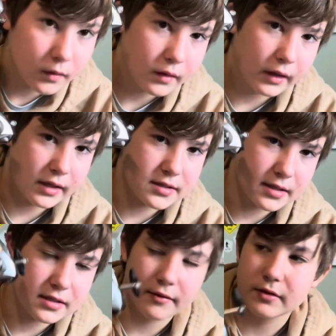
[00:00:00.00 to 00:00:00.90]
like I said,
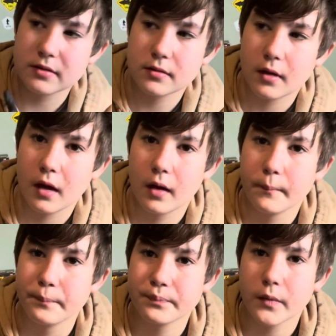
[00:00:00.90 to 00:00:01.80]

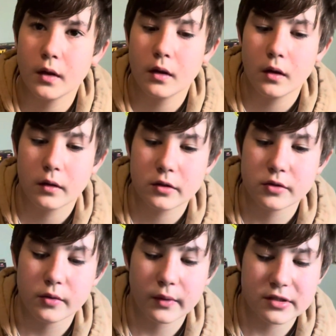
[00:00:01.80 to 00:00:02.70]
7.2
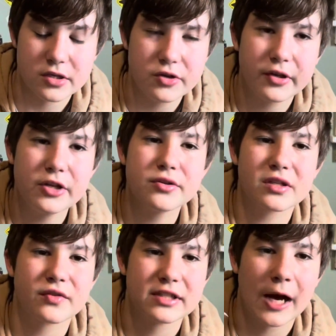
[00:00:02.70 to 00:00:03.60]
to 1. So you could use this
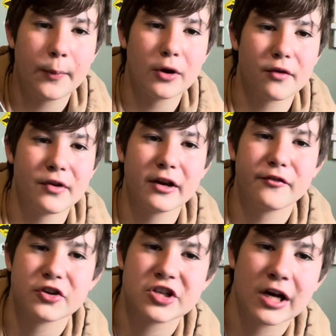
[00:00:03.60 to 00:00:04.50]
for topwater. If you're gonna
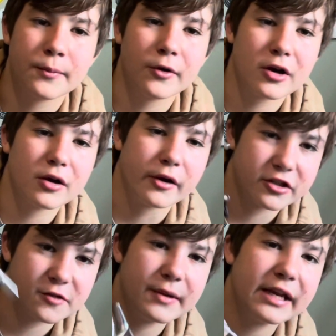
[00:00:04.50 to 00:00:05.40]
fish topwater on
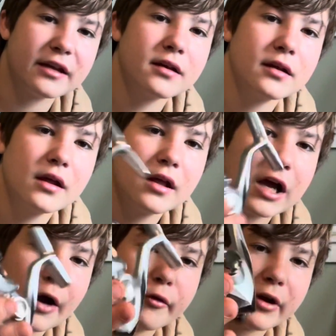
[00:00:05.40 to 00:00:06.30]
spinning,
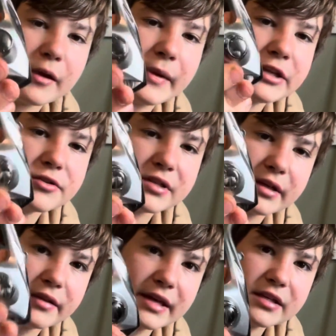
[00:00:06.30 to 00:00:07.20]
I would recommend using
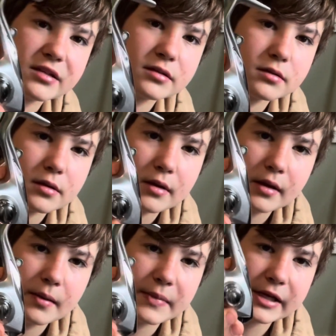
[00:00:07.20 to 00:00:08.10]
this
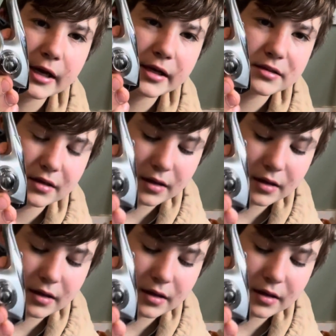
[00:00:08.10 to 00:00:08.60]
because